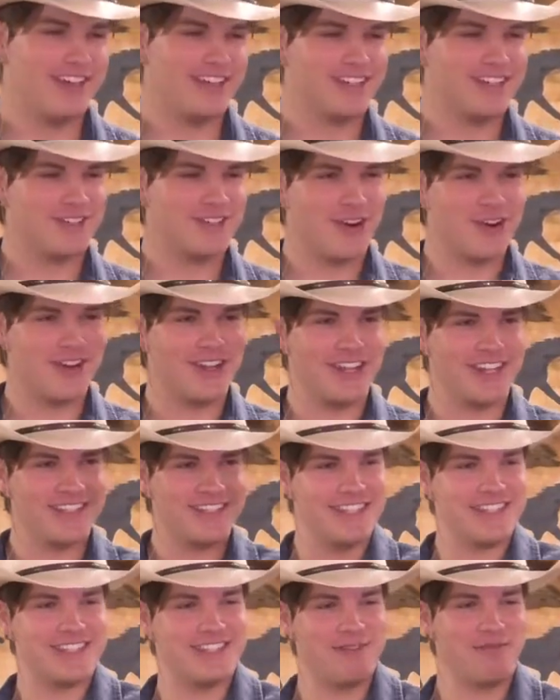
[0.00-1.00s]
he's already like
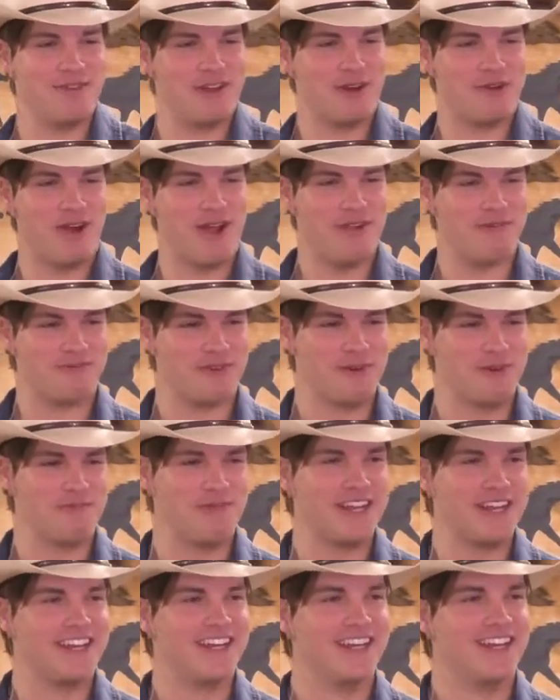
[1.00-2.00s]
sixty feet away from
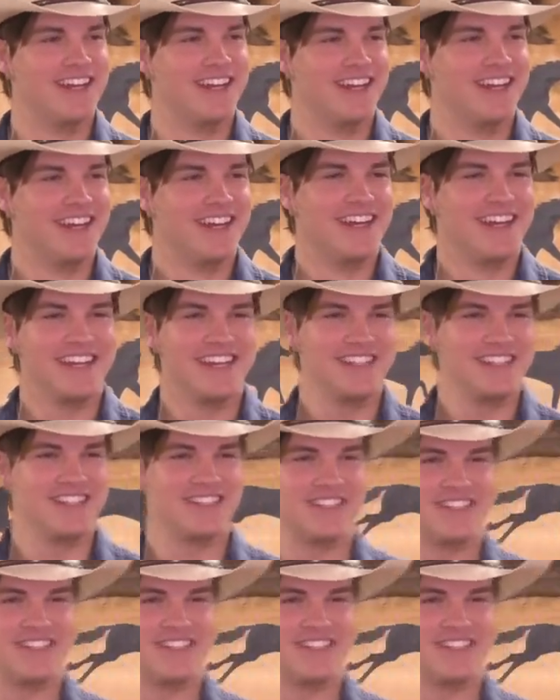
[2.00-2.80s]
me. He just